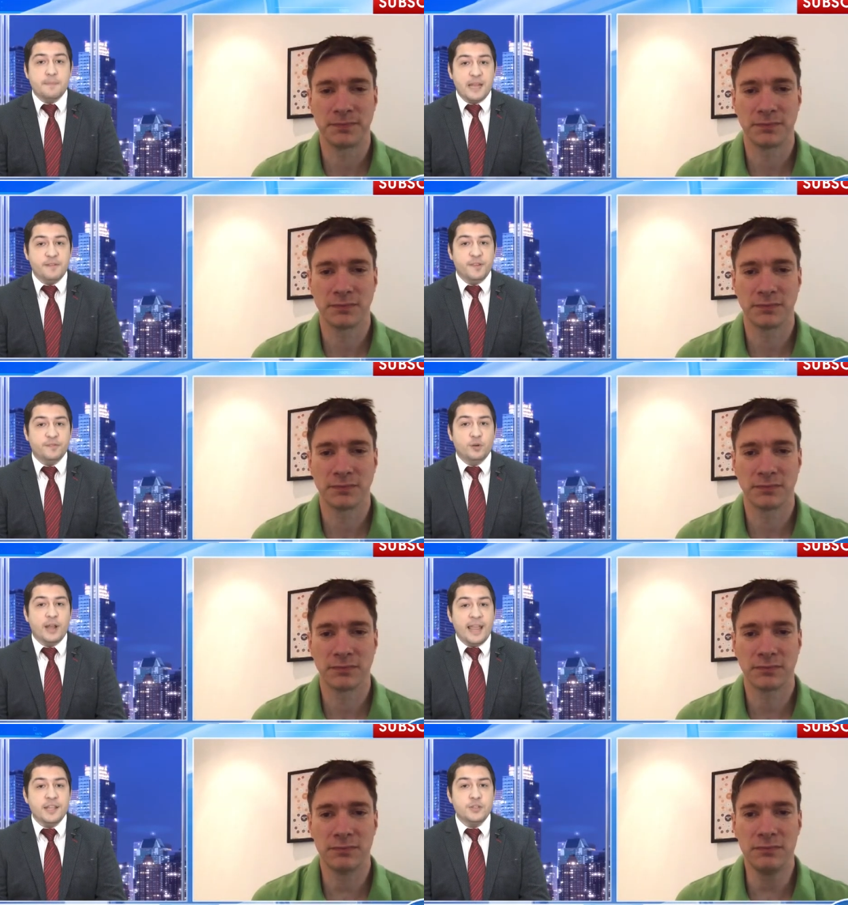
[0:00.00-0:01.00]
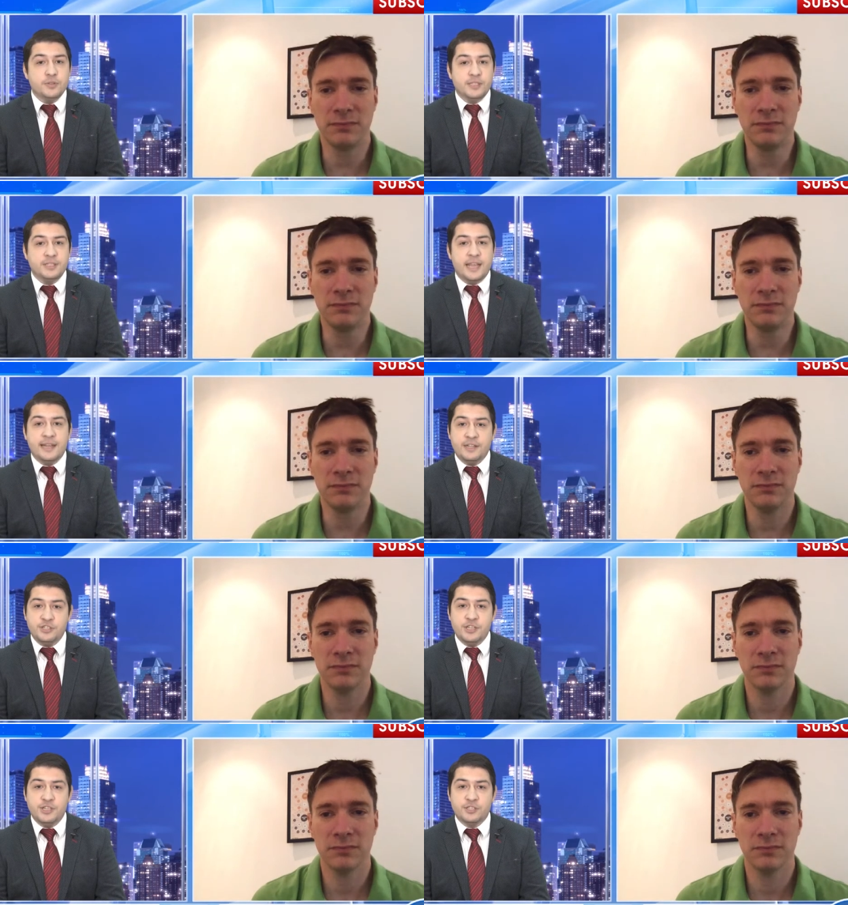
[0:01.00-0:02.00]
Speaker 1: benefit for end users and
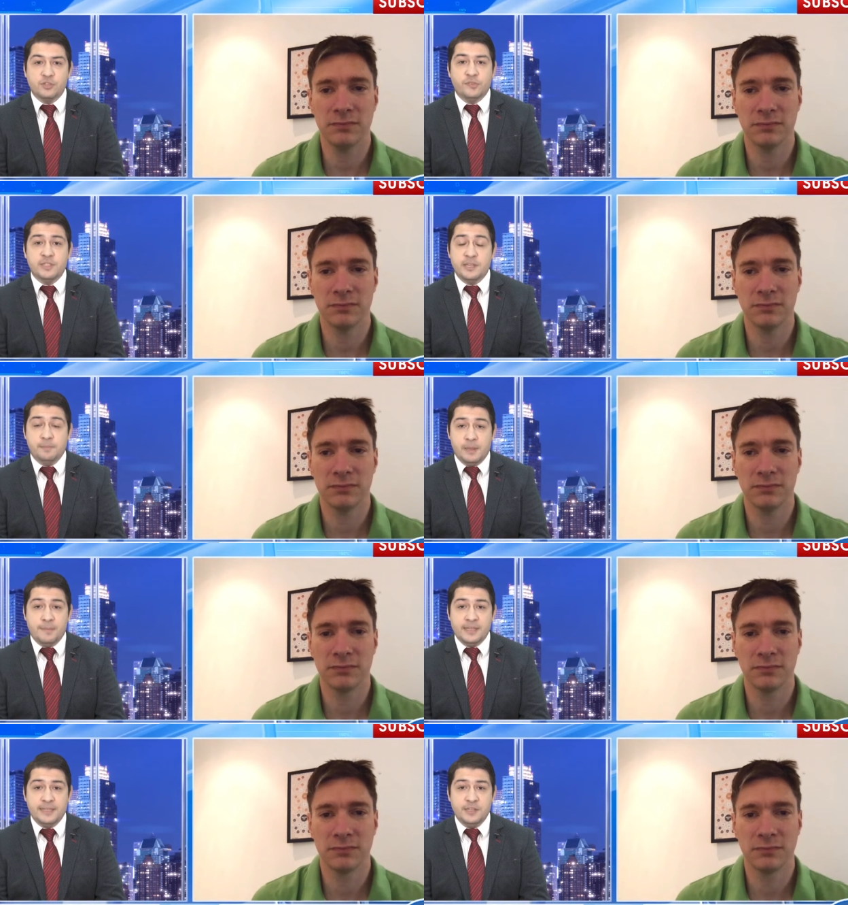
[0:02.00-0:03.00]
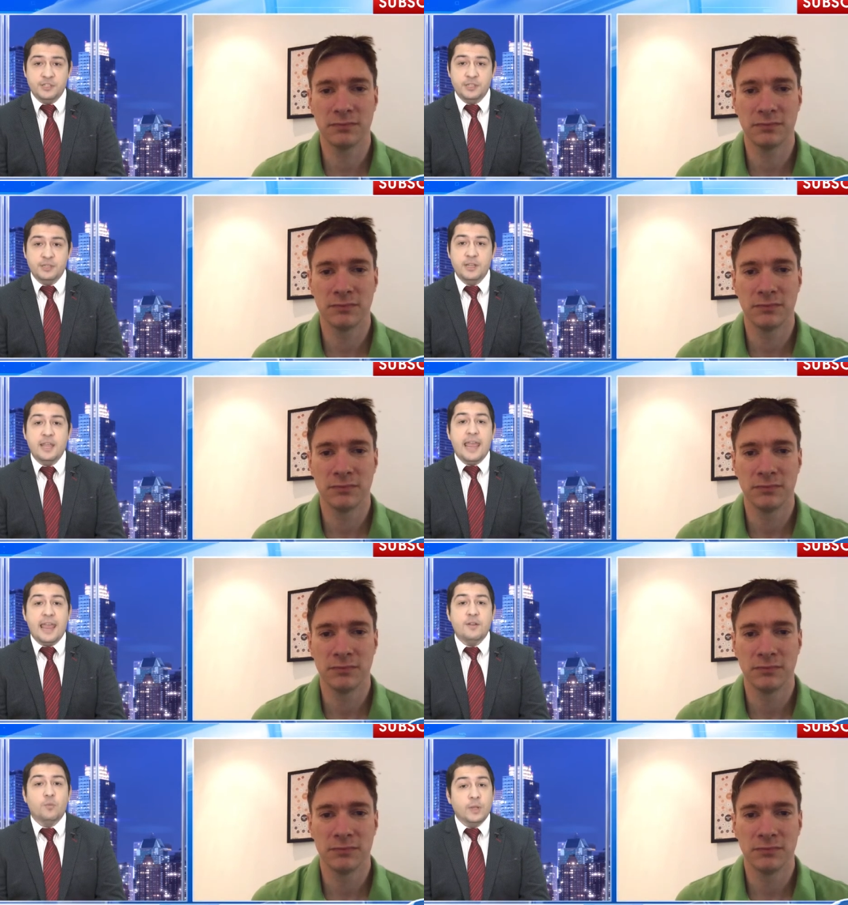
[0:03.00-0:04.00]
engineers of its implementation?
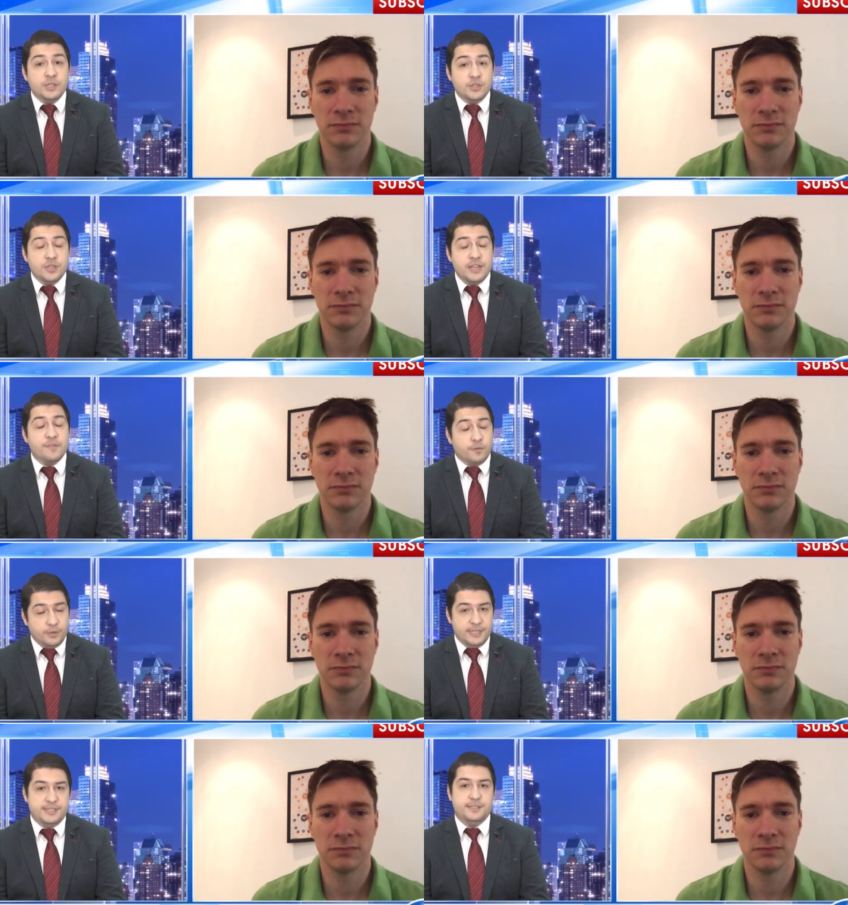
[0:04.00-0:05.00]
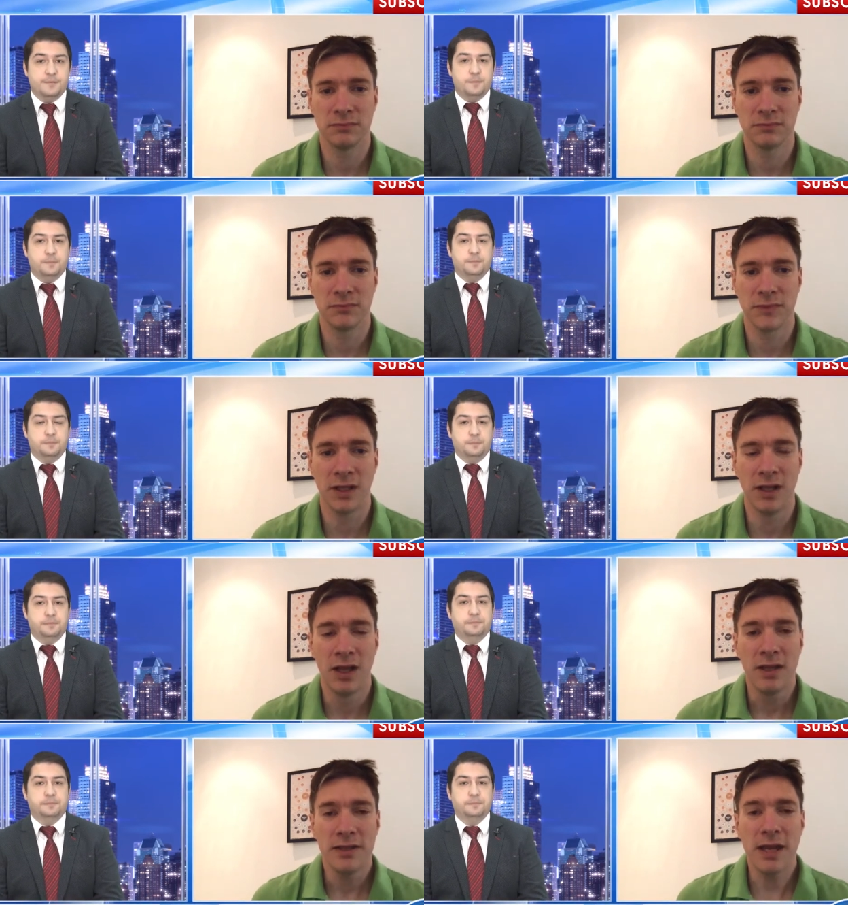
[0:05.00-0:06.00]
And what do you need for this?
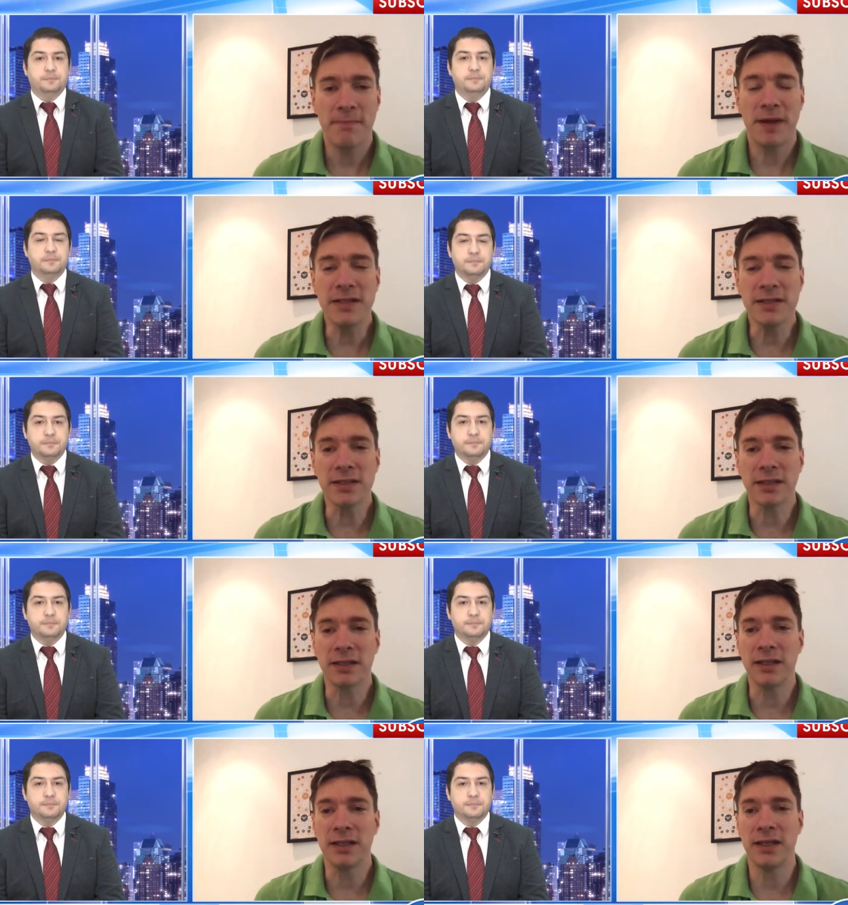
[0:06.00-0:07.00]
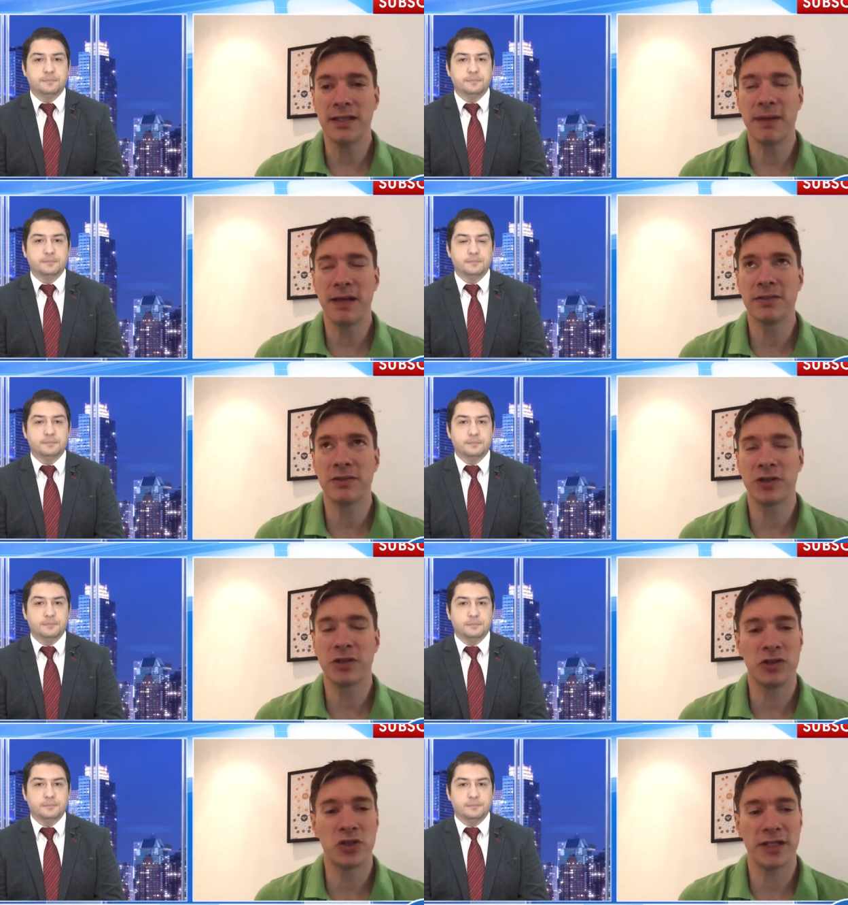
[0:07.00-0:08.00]
Speaker 2: Yeah, basically it's based on the
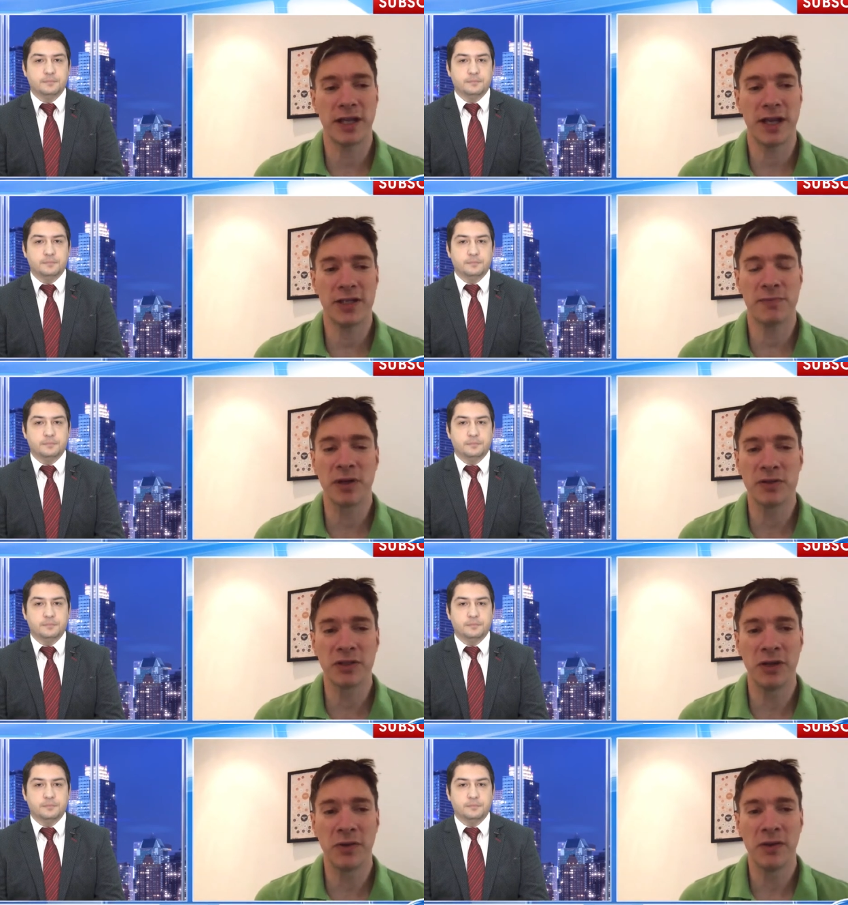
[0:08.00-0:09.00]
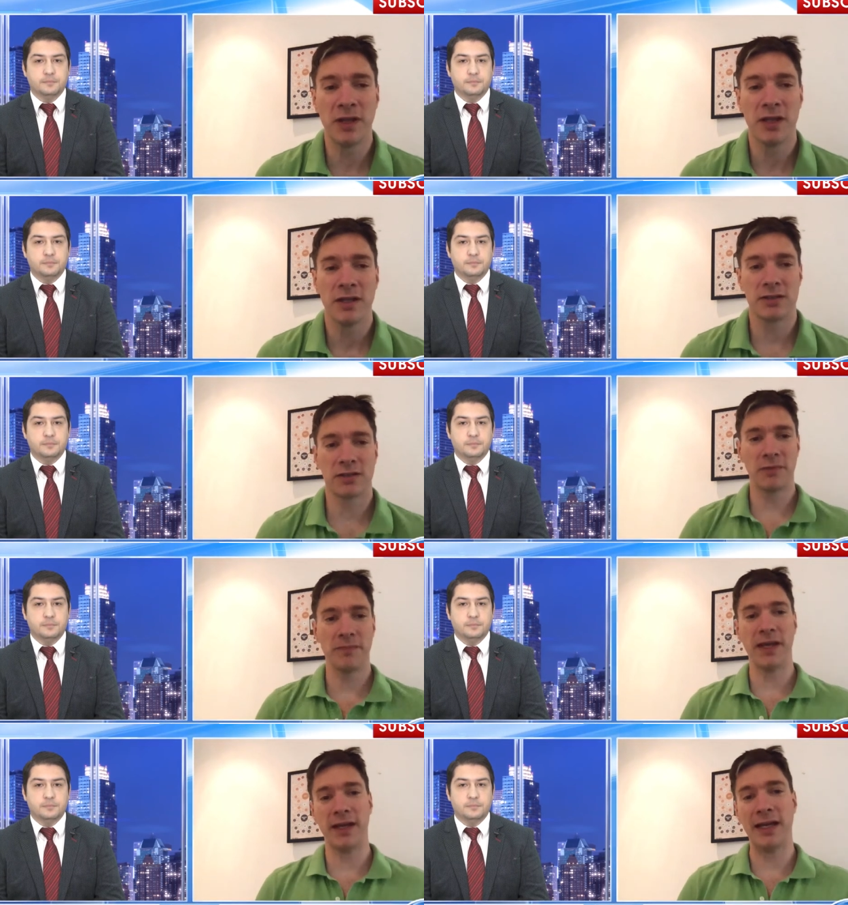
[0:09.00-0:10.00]
contract to hash protocol. So
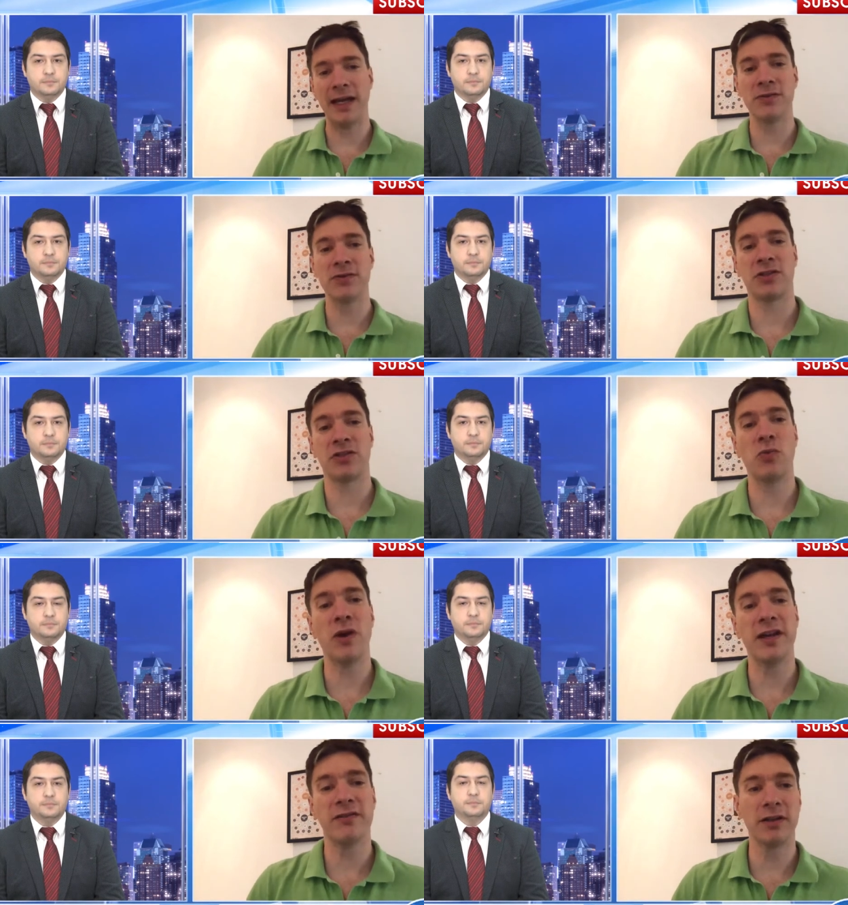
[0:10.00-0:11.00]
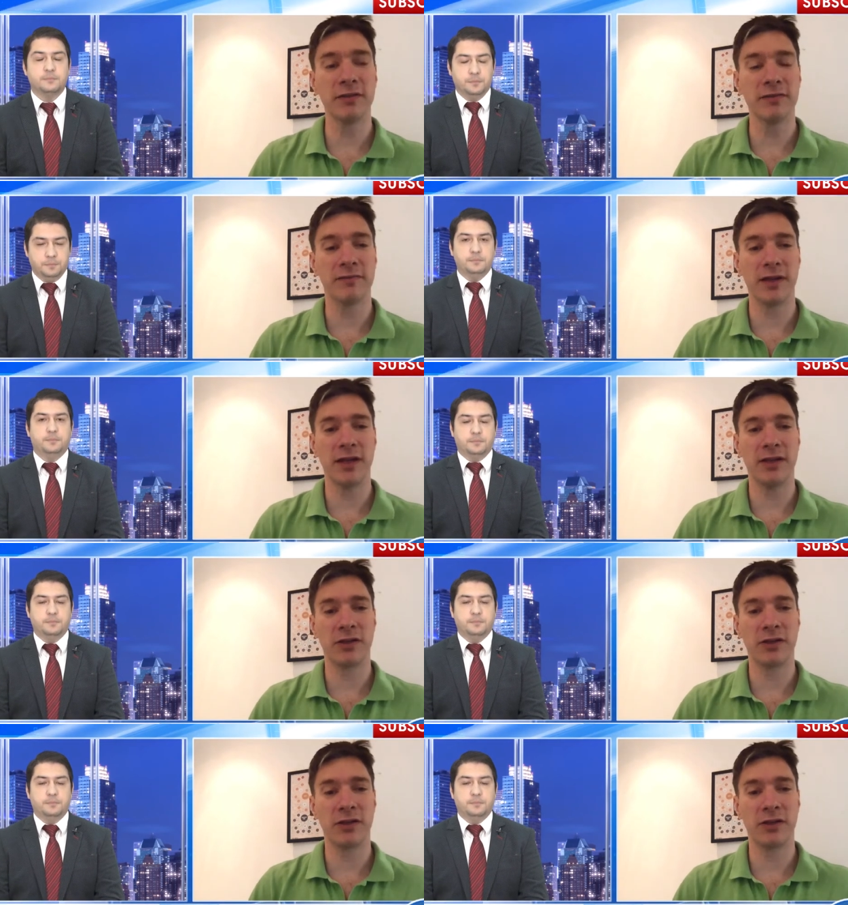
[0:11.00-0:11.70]
it allows us a way of kind of in